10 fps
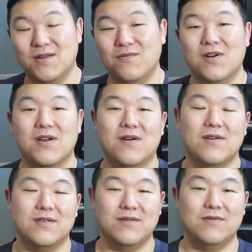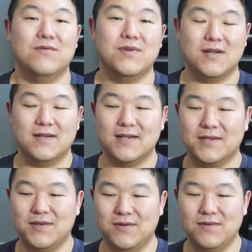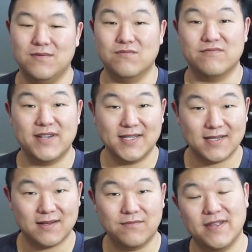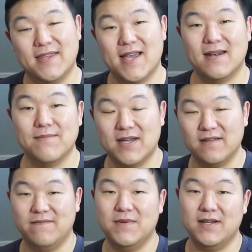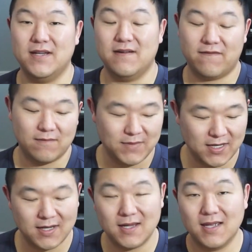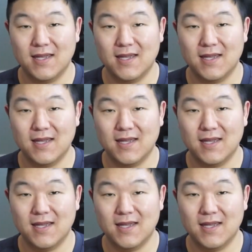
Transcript: What are you willing to risk with that amount of money? For me,